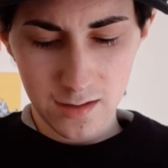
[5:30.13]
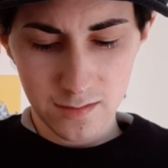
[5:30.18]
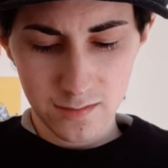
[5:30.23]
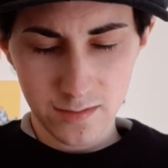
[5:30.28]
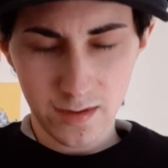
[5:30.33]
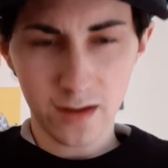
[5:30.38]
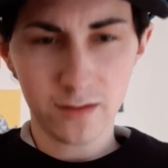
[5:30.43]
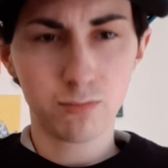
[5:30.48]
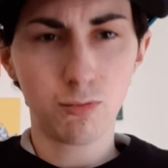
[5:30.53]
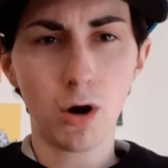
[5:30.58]

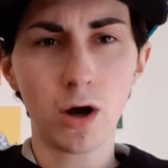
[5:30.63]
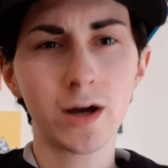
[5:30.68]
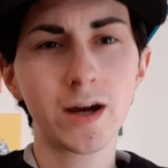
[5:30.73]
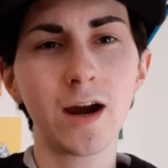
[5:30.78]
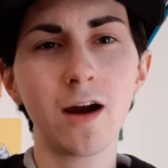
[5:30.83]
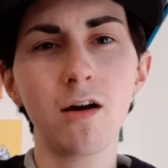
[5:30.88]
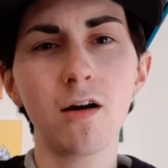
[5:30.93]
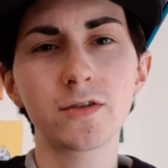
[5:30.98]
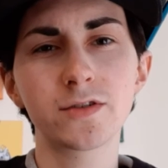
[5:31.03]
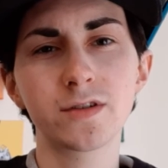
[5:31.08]
there's one
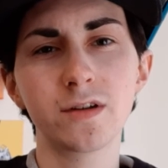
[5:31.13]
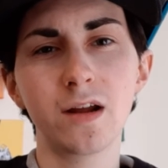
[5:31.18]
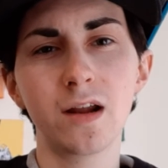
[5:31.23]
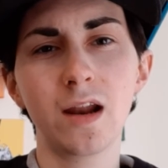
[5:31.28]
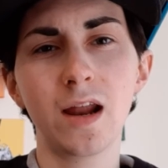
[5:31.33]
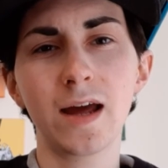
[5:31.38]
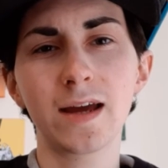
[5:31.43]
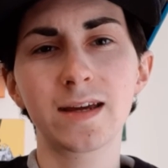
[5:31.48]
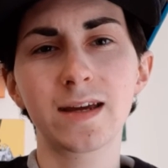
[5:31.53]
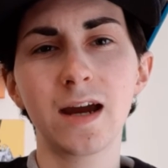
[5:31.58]
character that
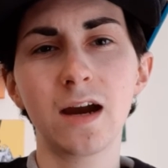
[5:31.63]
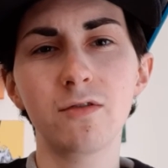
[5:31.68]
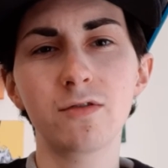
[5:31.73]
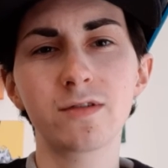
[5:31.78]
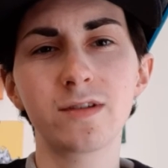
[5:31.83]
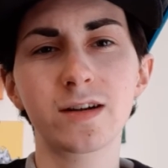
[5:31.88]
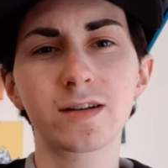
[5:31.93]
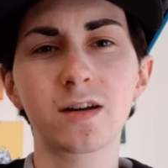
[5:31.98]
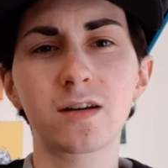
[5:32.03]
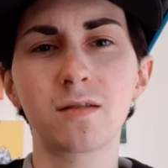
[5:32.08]
like
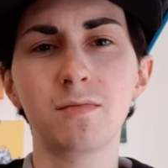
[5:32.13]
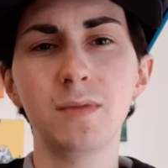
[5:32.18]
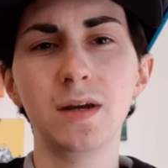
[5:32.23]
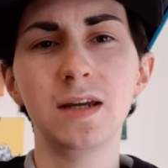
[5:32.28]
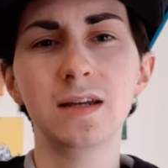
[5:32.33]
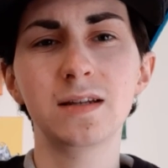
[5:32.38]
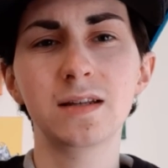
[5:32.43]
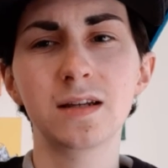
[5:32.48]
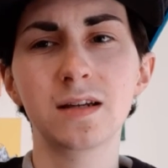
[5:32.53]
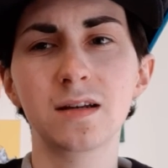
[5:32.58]
carries like a
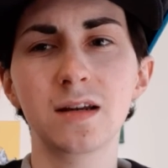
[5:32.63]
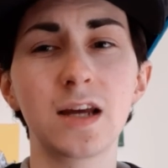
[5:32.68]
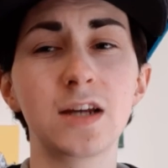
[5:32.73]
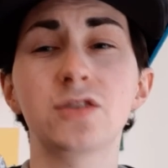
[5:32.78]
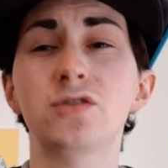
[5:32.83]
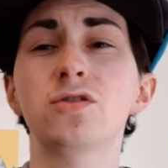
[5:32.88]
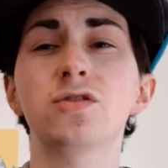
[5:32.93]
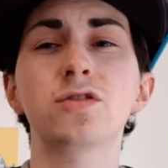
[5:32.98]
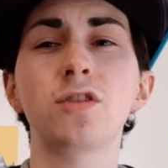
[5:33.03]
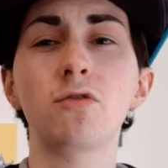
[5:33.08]
comedic, like
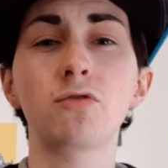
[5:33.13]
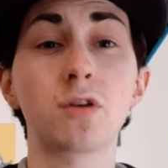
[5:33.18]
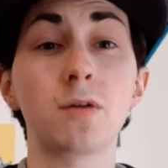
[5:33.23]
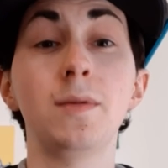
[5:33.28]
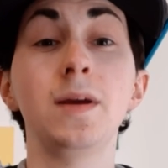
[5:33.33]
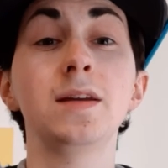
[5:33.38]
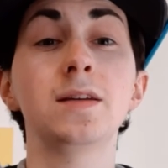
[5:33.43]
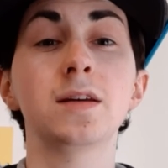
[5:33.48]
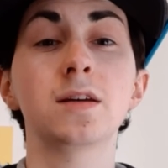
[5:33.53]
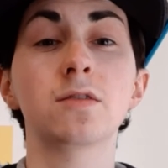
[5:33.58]
it's just so
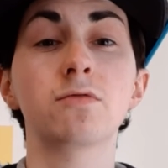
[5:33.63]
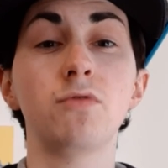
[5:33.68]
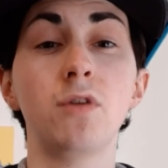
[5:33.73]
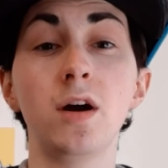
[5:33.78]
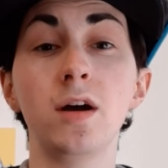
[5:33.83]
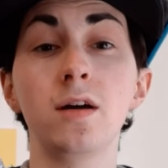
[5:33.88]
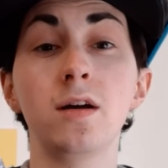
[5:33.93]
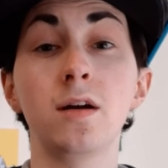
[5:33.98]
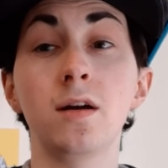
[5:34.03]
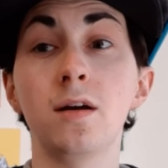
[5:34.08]
comedic,
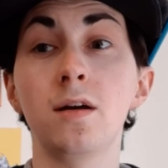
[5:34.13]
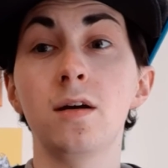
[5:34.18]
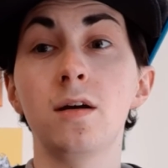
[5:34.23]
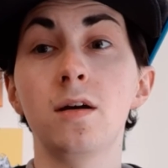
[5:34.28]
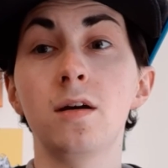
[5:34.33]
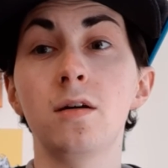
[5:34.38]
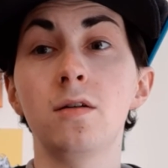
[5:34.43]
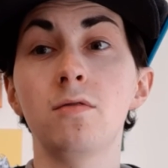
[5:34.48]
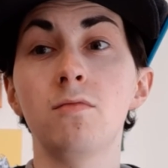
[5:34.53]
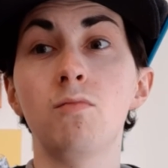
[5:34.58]
right?
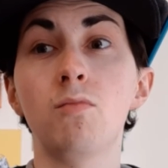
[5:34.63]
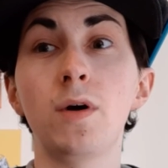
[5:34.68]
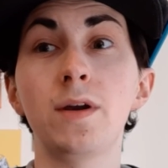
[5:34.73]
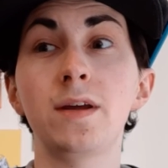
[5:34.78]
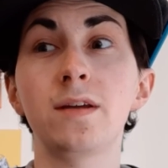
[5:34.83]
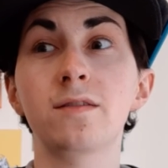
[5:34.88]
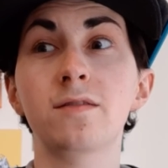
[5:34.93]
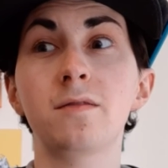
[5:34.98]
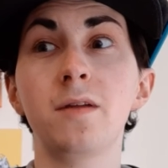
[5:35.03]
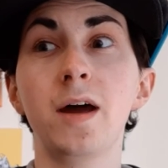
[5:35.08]
When
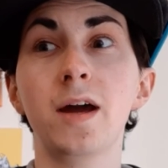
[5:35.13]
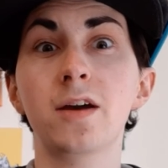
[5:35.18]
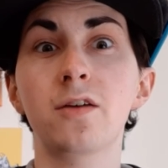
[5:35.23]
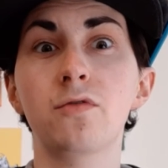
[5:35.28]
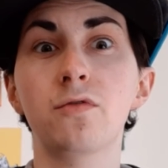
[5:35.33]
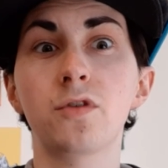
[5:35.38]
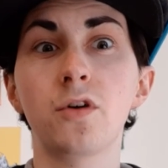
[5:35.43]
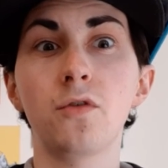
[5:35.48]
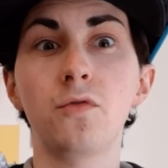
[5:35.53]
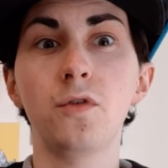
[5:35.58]
it's like
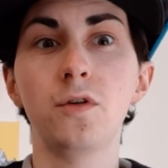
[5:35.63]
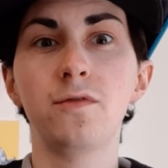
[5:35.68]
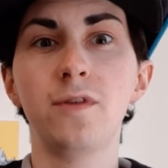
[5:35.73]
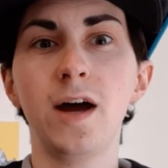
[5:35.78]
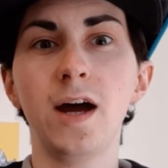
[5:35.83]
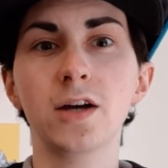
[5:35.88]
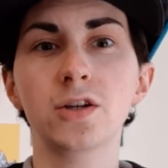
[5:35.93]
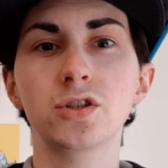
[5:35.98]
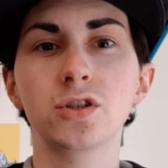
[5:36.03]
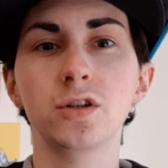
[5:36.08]
so full of
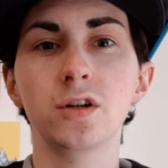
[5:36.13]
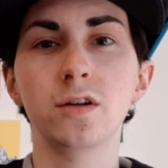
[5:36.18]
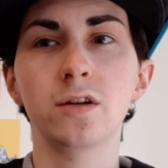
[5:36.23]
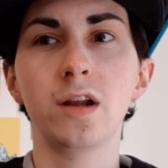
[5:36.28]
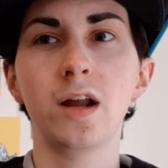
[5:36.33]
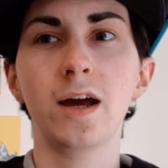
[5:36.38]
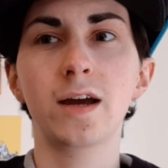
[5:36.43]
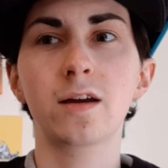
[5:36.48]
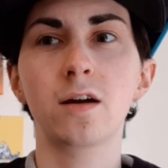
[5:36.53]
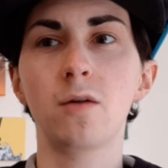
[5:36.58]
action
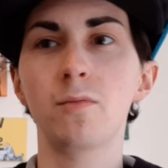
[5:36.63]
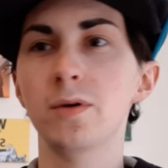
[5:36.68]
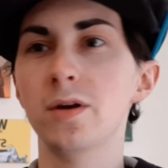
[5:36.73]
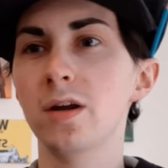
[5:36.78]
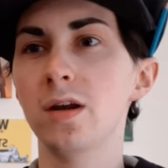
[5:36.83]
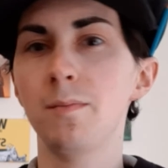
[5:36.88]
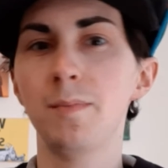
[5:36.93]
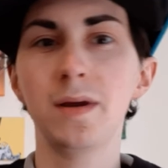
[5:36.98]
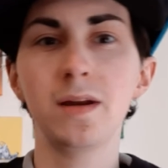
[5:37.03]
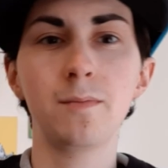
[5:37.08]
and like, are we
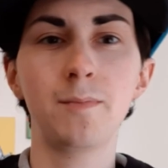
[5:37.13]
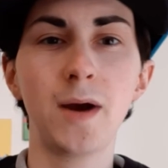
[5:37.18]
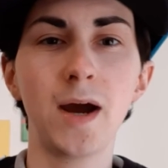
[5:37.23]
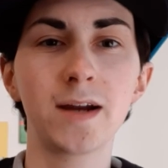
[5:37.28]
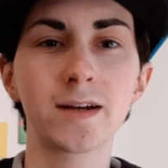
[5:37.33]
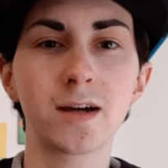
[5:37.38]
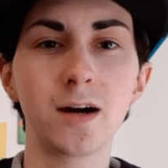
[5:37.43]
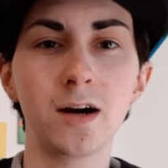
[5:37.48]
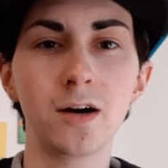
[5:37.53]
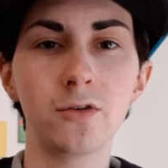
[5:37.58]
going to beat a
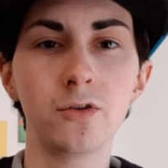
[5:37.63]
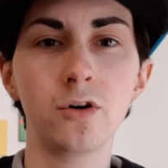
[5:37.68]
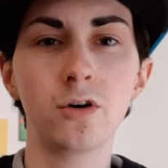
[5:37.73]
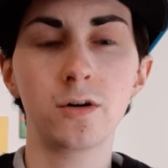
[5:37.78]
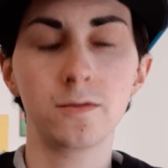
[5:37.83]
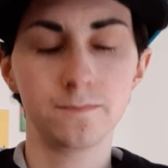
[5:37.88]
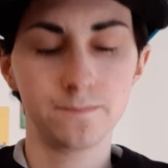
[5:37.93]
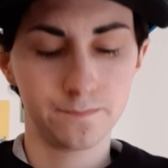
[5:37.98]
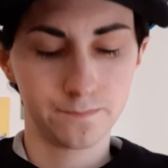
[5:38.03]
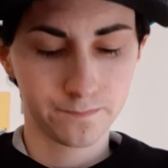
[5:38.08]
bad guy or
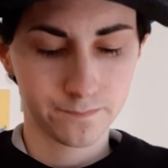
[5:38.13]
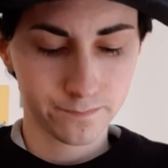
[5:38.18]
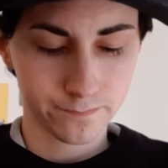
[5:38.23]
not?